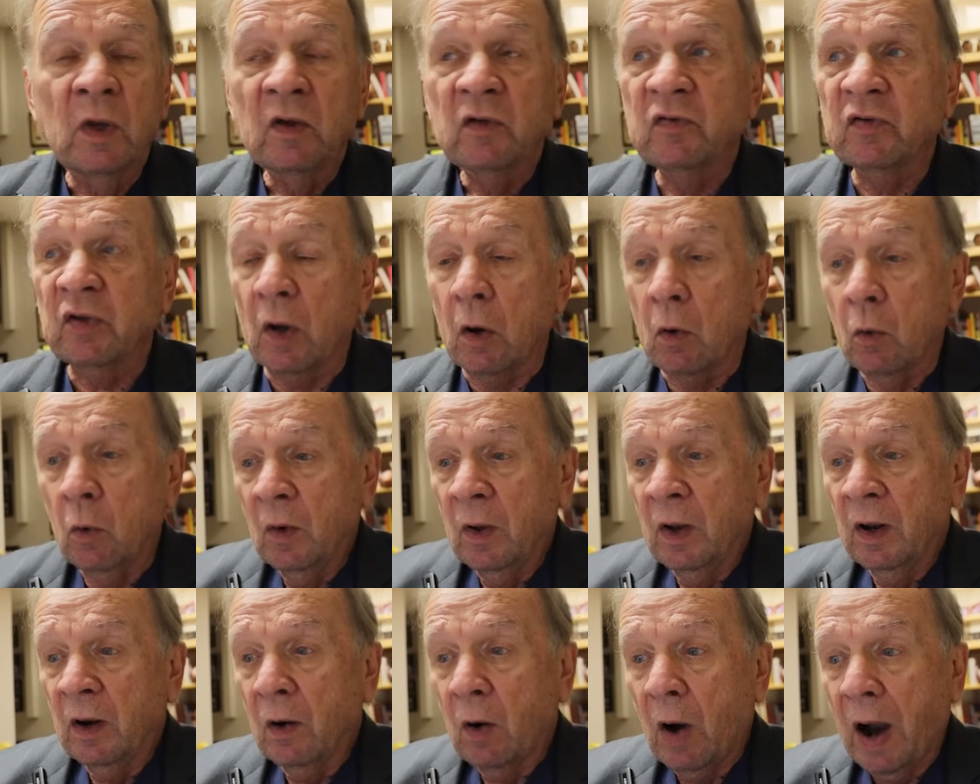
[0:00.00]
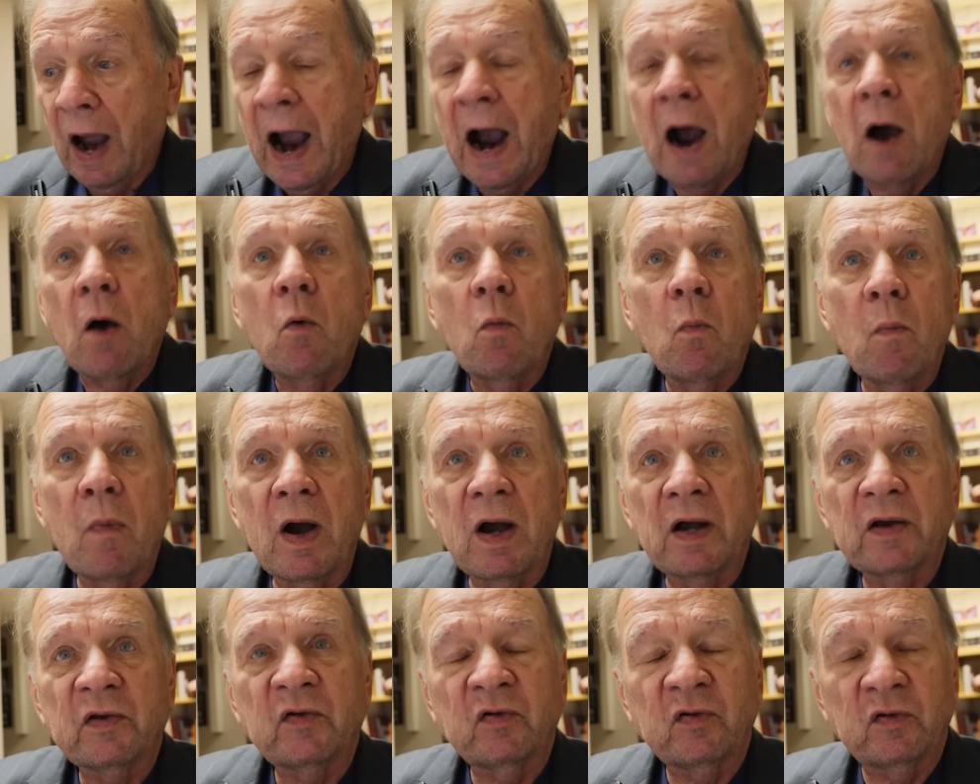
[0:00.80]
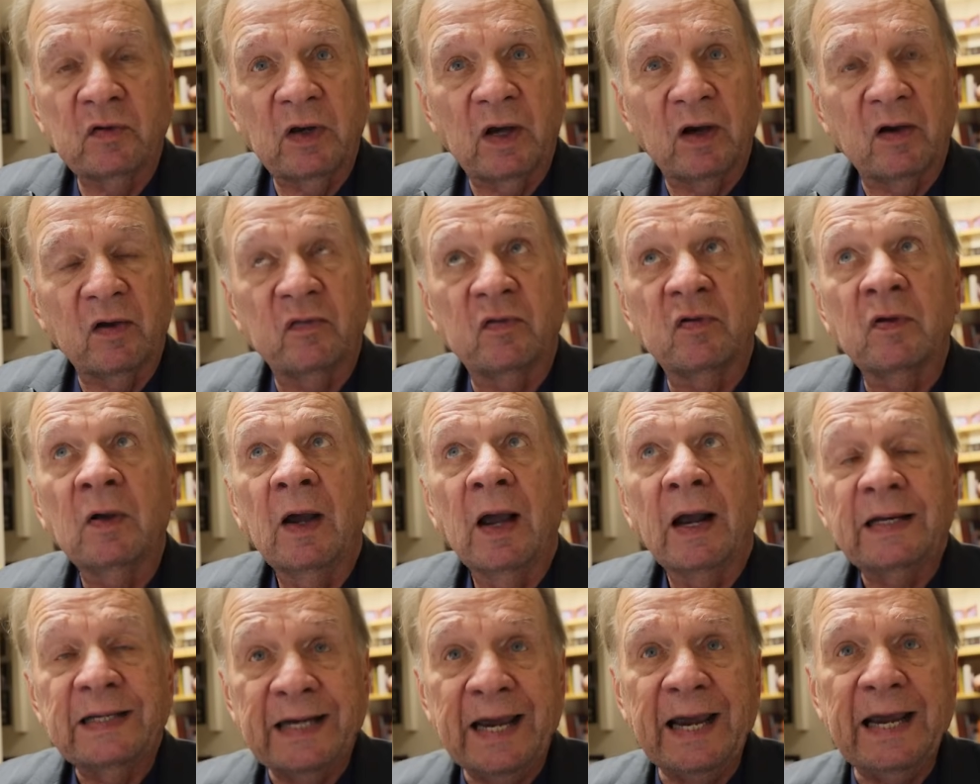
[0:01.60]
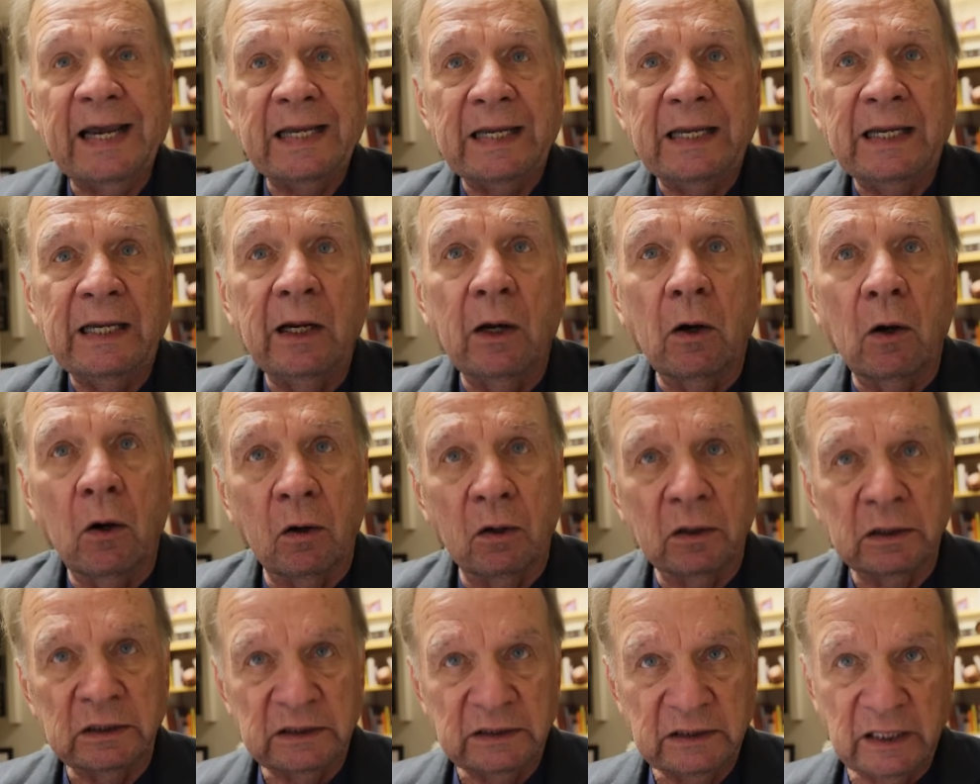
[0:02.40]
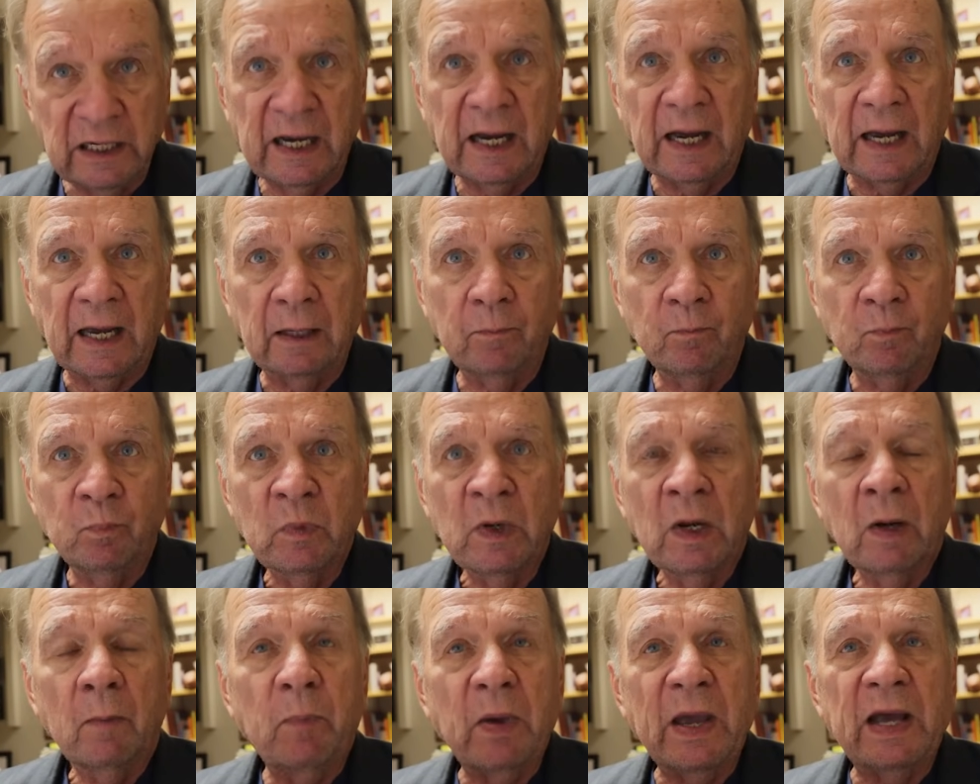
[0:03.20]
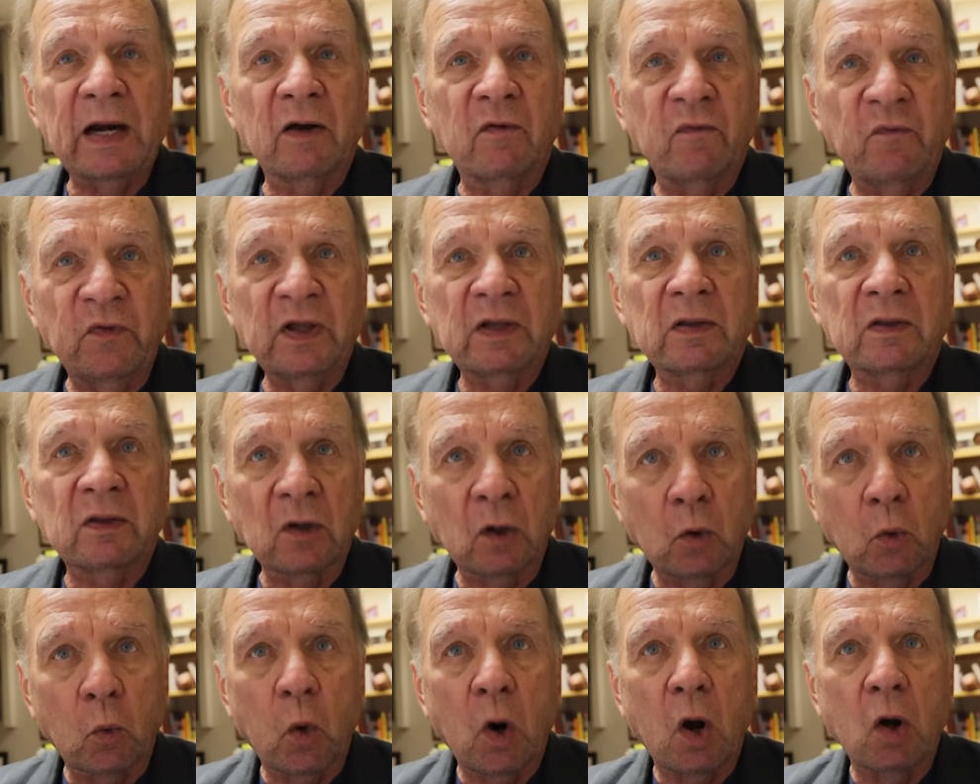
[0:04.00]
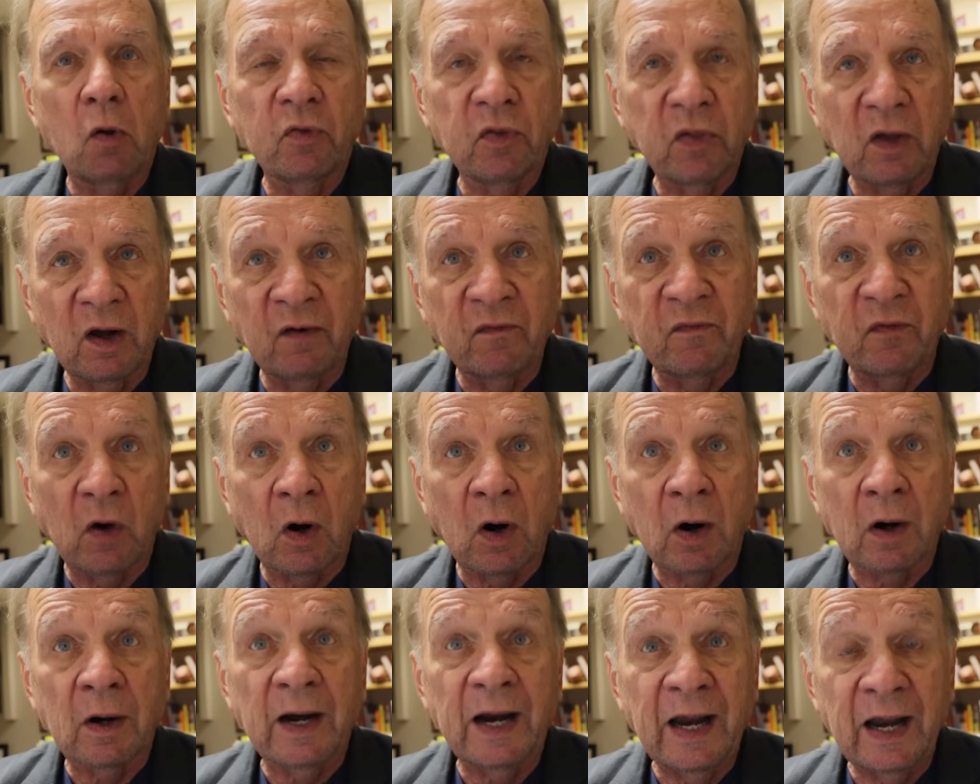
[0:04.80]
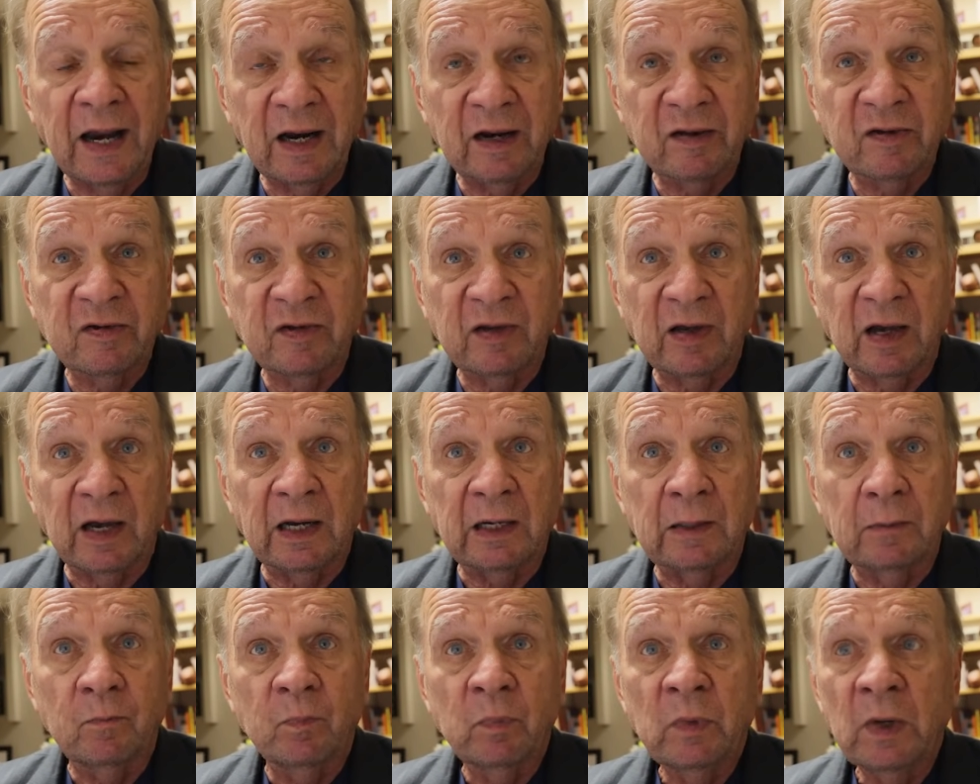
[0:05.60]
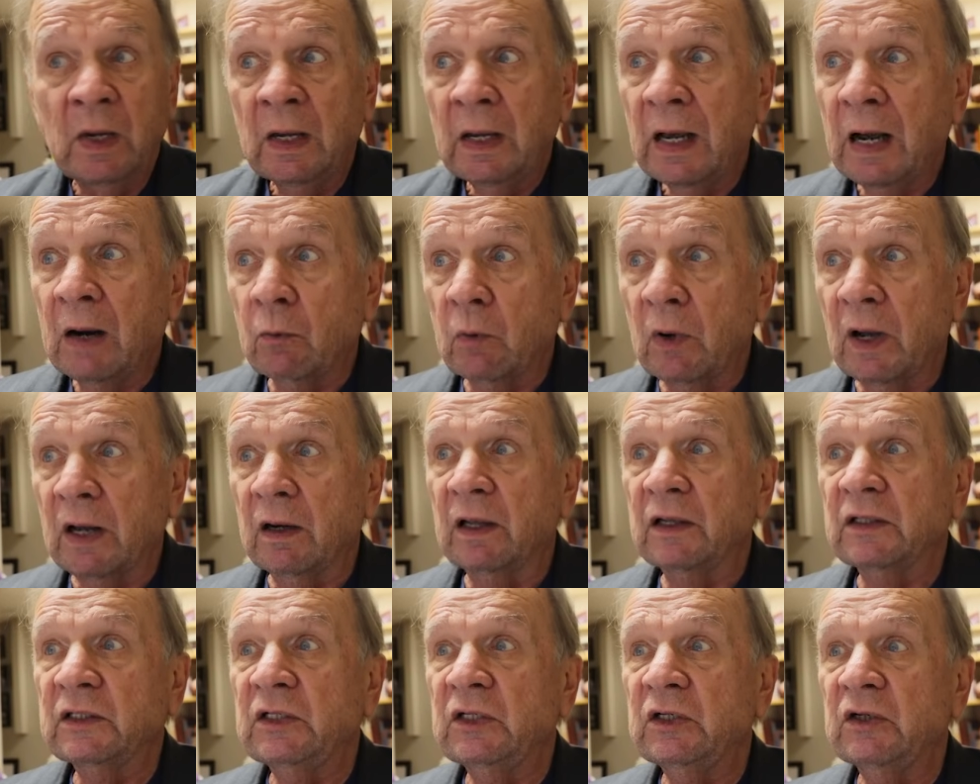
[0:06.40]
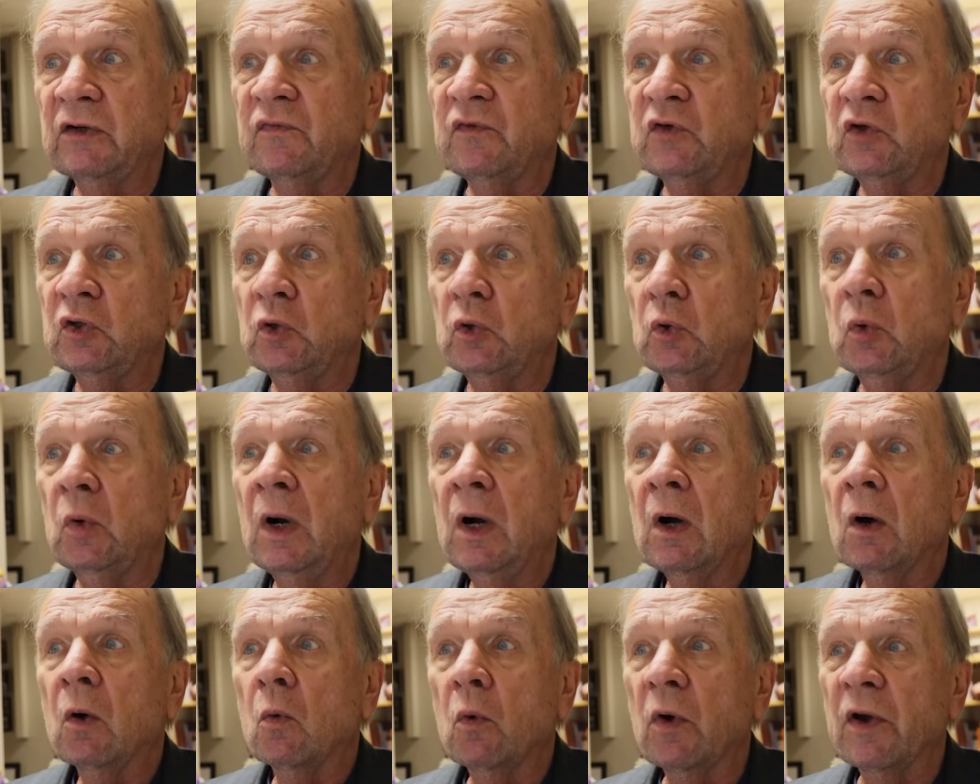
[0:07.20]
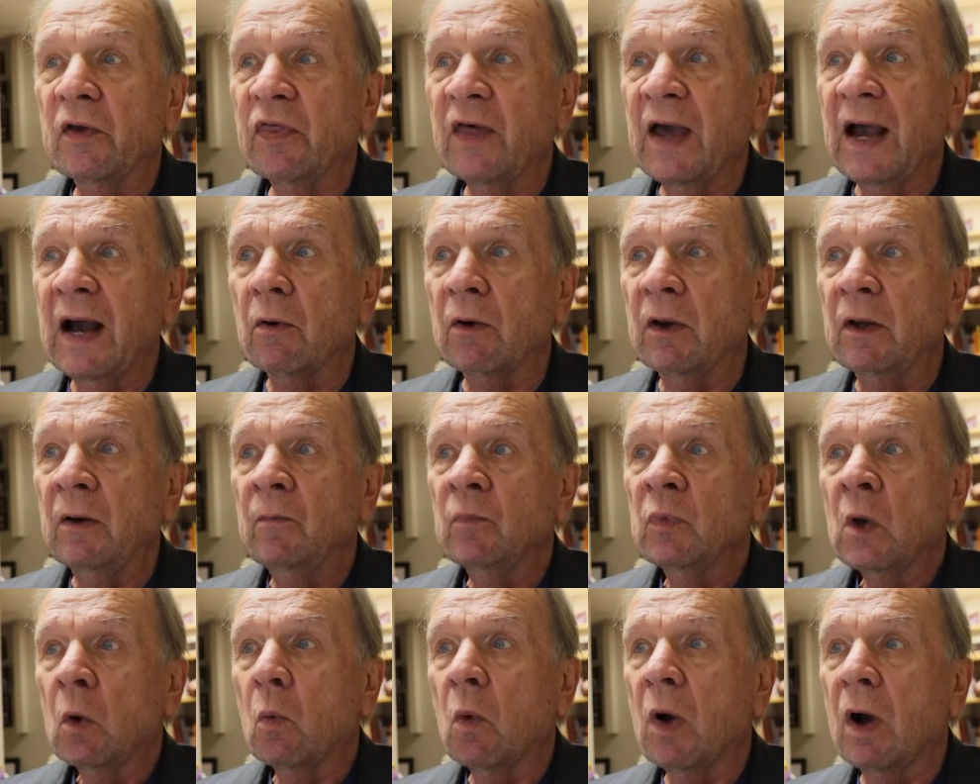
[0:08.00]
So how much does taking on debt benefit the growth of our asset relative to without it?